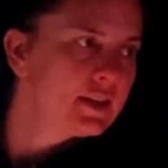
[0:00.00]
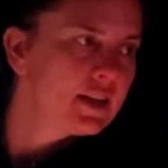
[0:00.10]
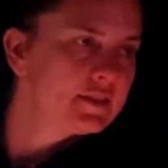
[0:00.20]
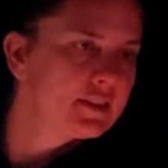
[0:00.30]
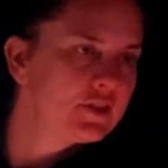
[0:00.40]

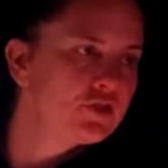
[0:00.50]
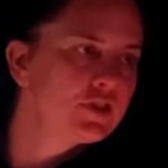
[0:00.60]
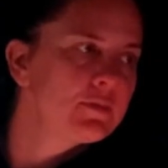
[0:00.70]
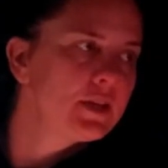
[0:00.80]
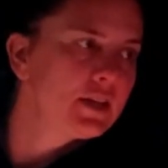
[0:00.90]
essentially
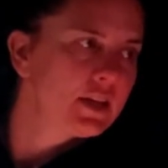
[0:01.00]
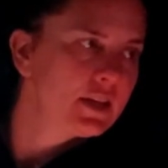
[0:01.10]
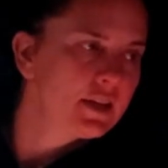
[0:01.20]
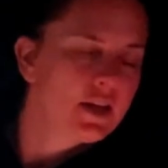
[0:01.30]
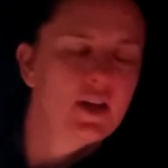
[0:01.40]

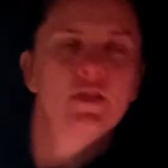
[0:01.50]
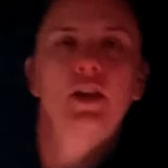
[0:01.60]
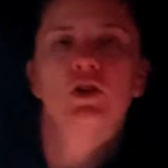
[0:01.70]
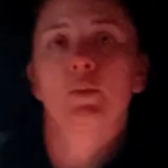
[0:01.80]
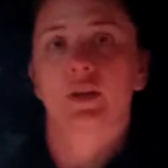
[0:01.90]
meaning that
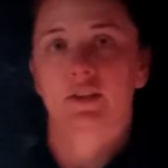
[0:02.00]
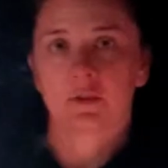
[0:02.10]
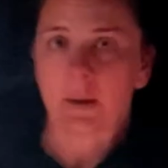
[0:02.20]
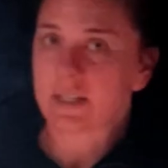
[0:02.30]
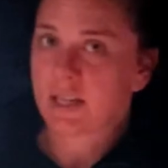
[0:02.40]
you would
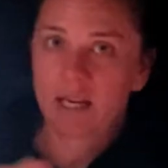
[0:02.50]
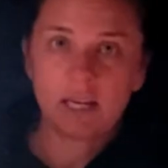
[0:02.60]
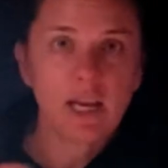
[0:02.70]
expect in